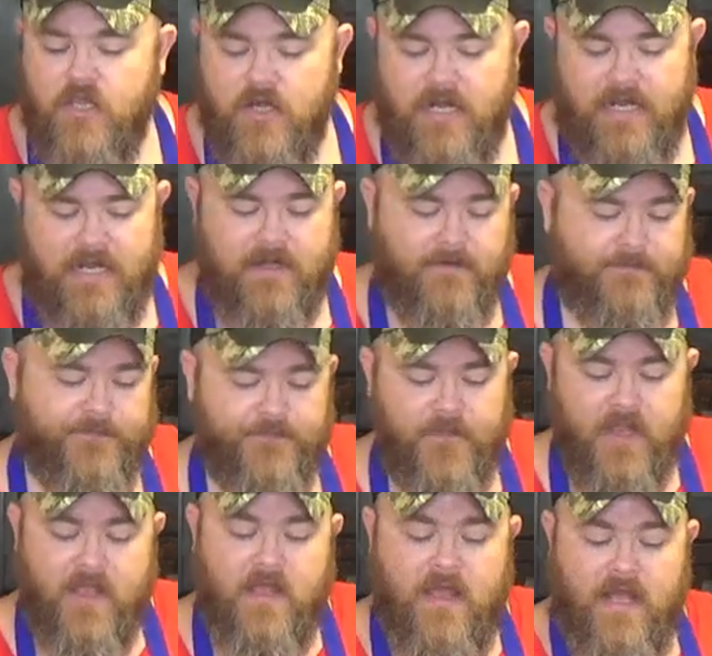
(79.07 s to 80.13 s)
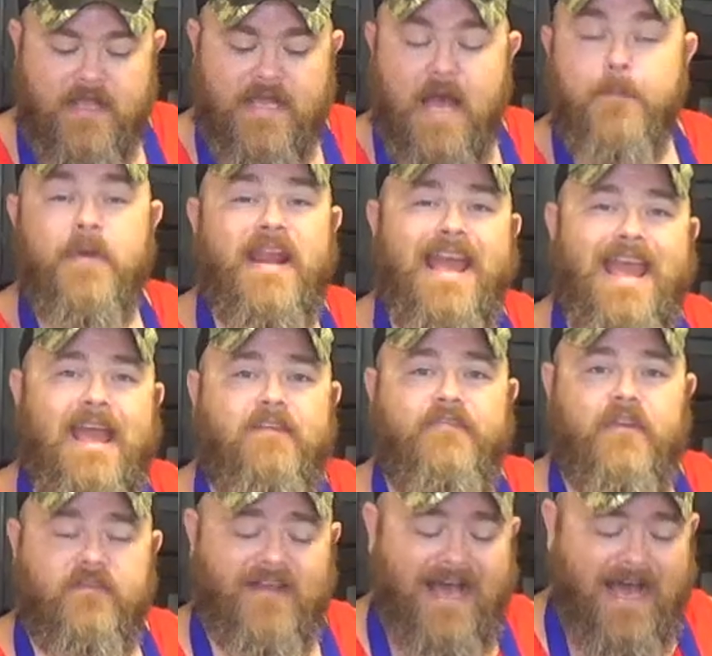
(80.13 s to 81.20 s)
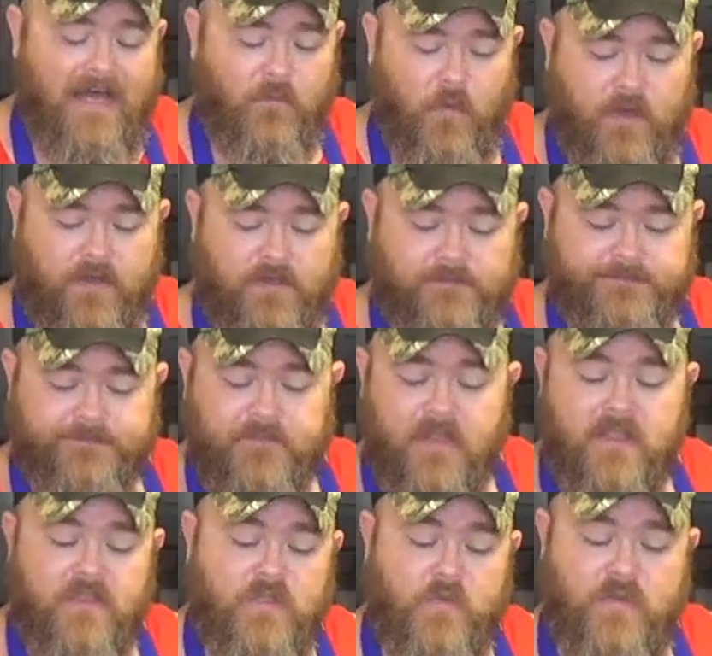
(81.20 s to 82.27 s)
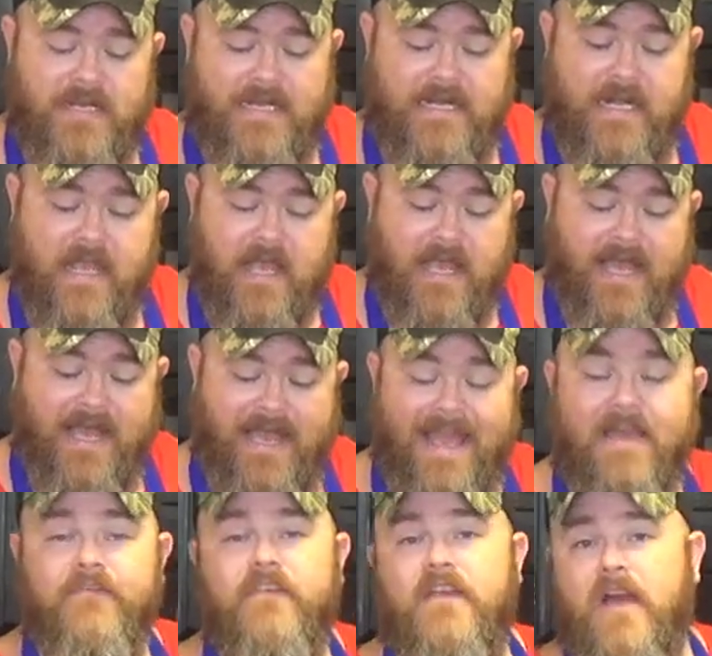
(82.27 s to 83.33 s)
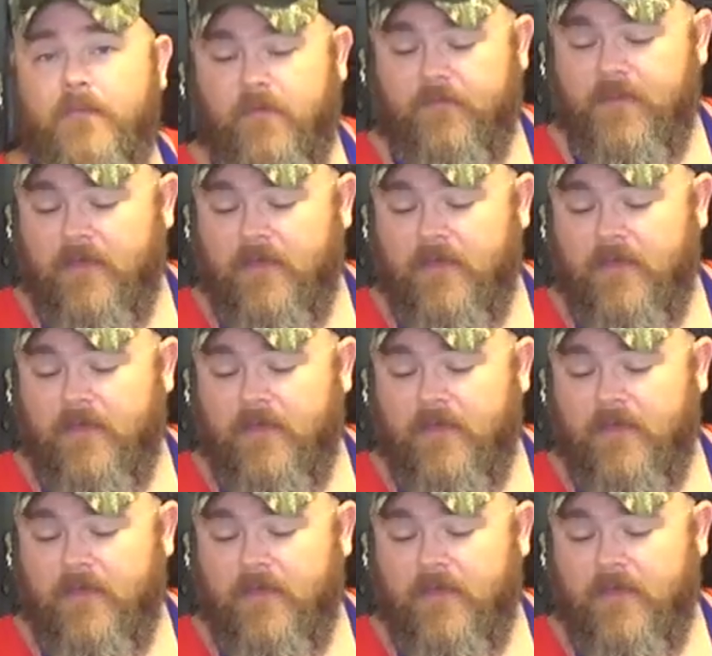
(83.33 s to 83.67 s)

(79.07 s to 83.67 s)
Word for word: you need a cup and a half of hot water you need a half a cup of